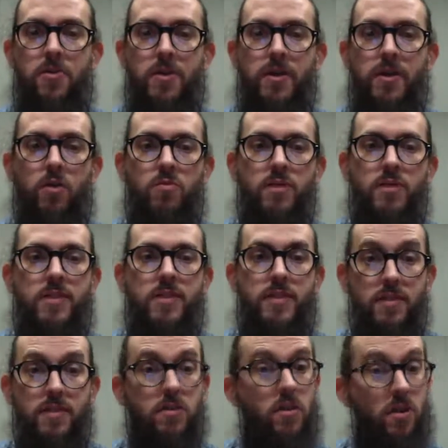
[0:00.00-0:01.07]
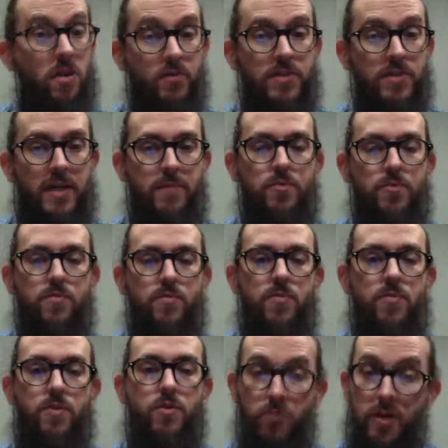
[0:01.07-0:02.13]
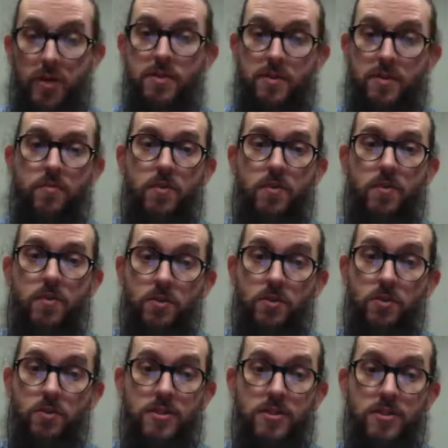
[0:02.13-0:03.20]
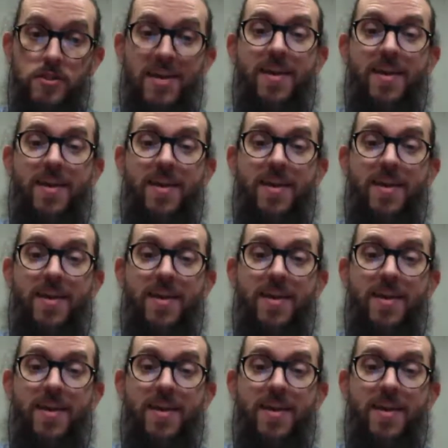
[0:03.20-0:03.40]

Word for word: It already takes a lot of time to curate something interesting